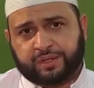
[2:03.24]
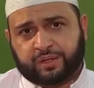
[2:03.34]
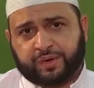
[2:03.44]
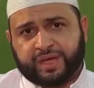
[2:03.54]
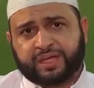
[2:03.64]

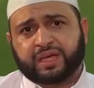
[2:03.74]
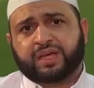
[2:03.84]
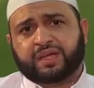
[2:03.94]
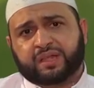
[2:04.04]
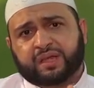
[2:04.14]
all right?
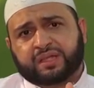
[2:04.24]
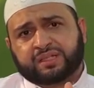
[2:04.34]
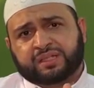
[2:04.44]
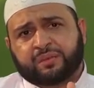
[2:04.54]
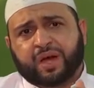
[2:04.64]

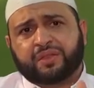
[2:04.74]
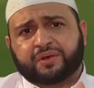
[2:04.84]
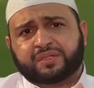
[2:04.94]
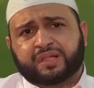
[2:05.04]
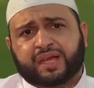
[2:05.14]
Some
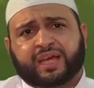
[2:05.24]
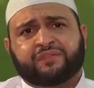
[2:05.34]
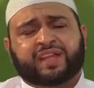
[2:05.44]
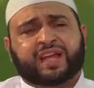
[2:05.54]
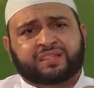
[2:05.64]
others, like
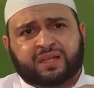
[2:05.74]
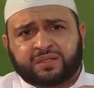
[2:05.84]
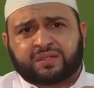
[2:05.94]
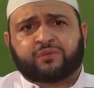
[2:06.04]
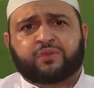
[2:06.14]
if it has kasra,